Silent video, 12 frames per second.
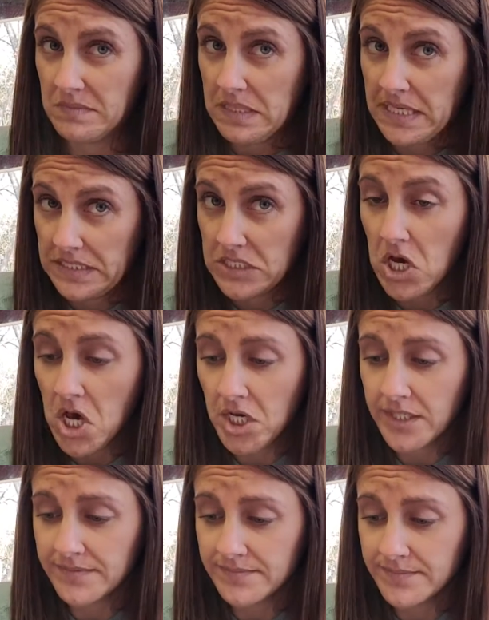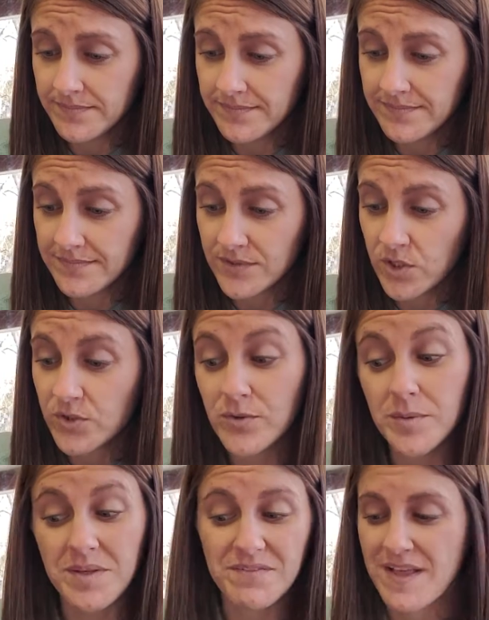a dog?
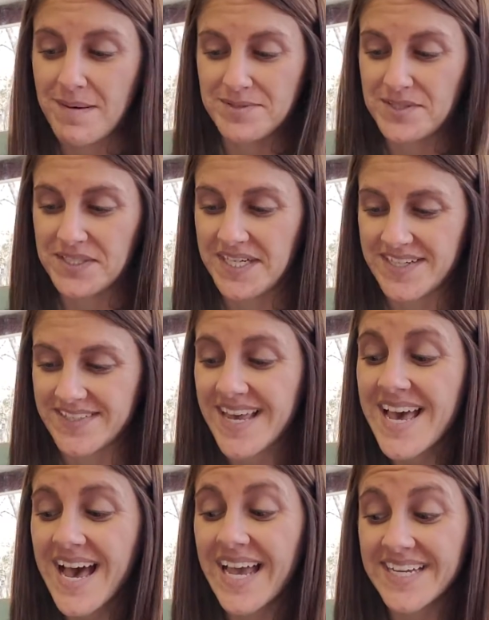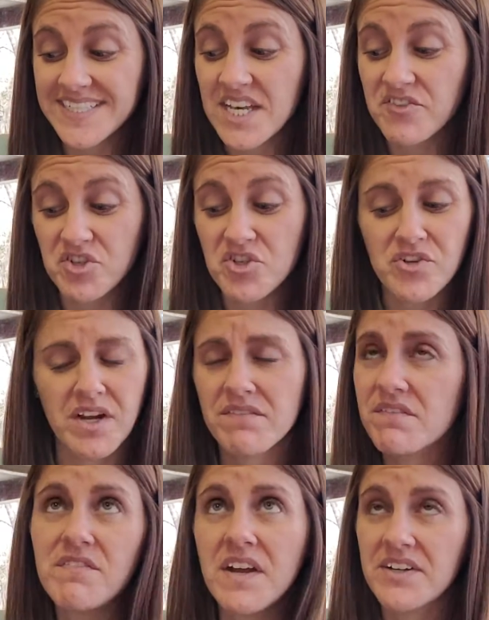Ruby flaps her ears. I can tell she's
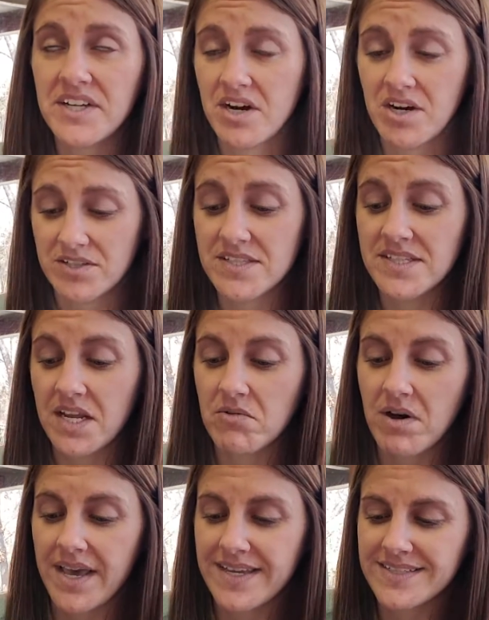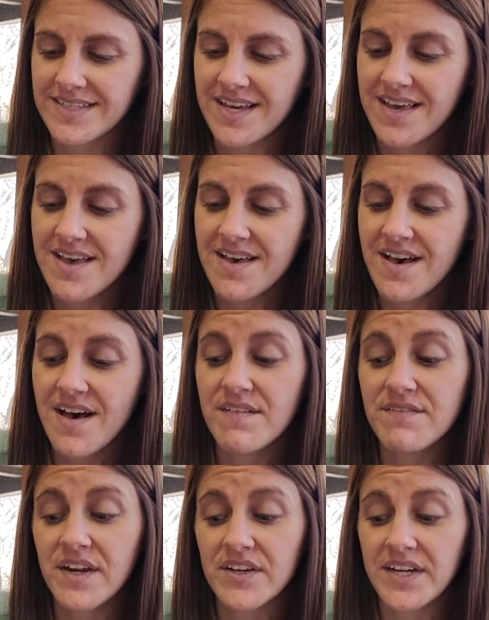trying very hard to stay quiet. A
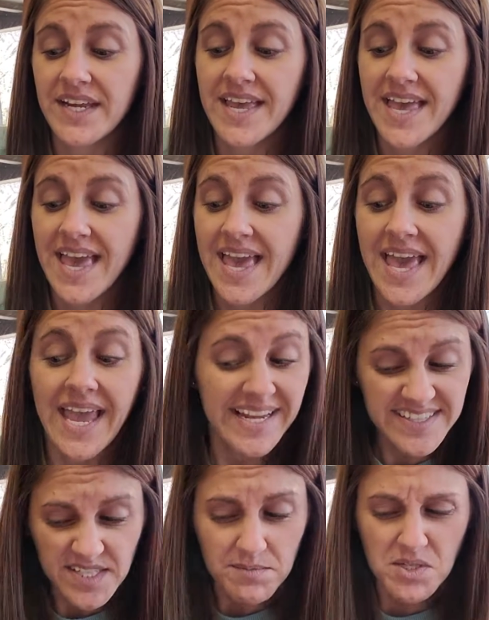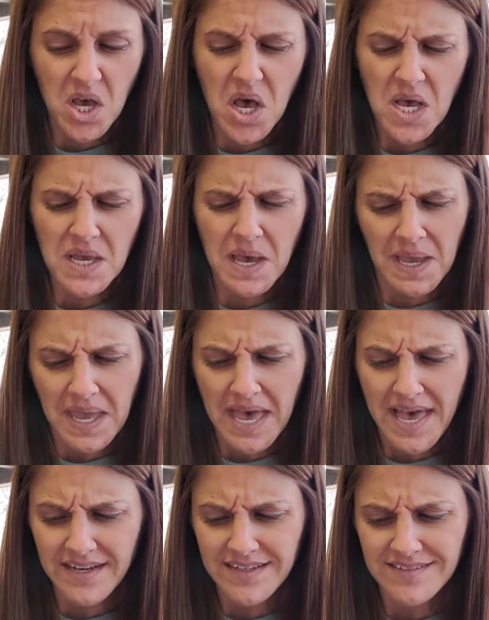very handsome dog, I
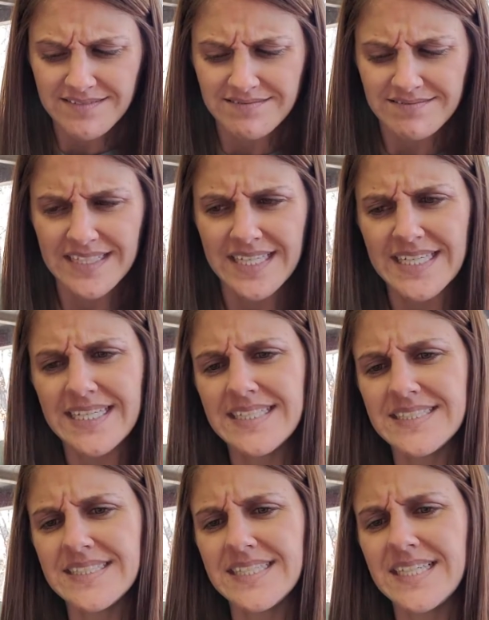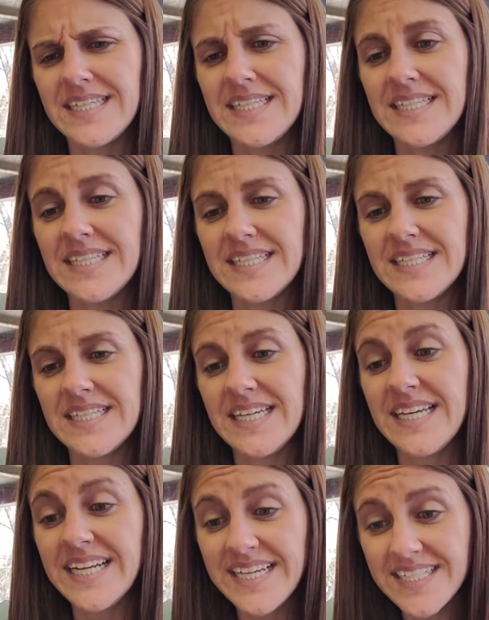add? Is it? It
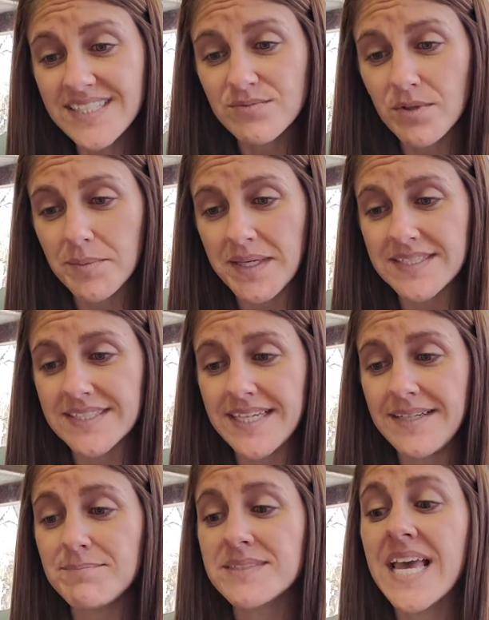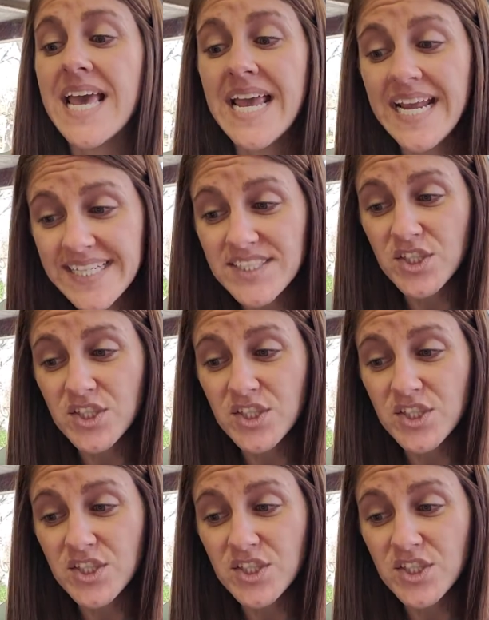is, Ruby exclaims. It's